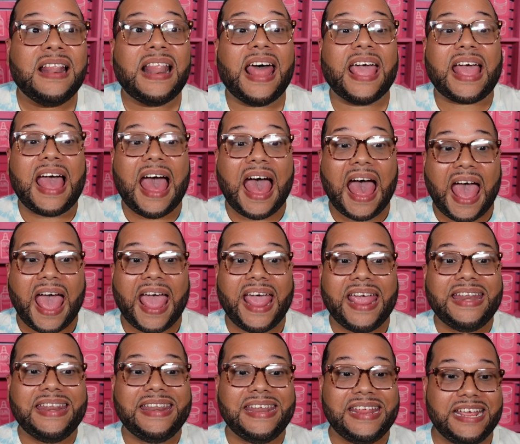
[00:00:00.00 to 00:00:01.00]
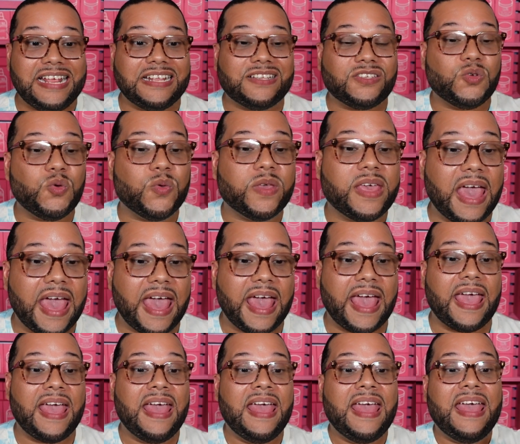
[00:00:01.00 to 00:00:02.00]
Like, I need to
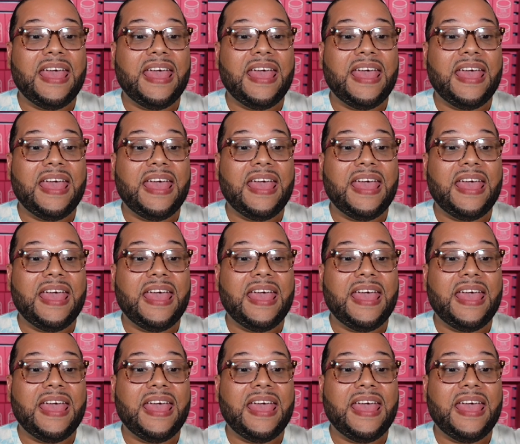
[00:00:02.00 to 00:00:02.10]
get